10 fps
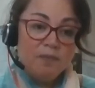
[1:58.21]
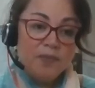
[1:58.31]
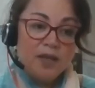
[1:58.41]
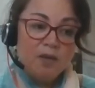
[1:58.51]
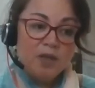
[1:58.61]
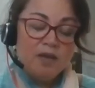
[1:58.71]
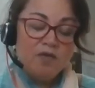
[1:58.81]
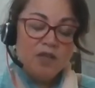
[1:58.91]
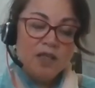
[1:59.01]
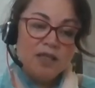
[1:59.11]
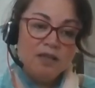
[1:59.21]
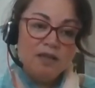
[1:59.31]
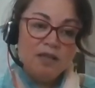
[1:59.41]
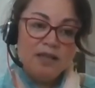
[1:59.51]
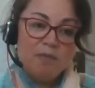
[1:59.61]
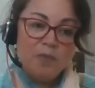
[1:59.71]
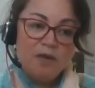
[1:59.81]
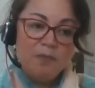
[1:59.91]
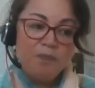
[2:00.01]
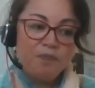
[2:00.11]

and it was advertised in the December.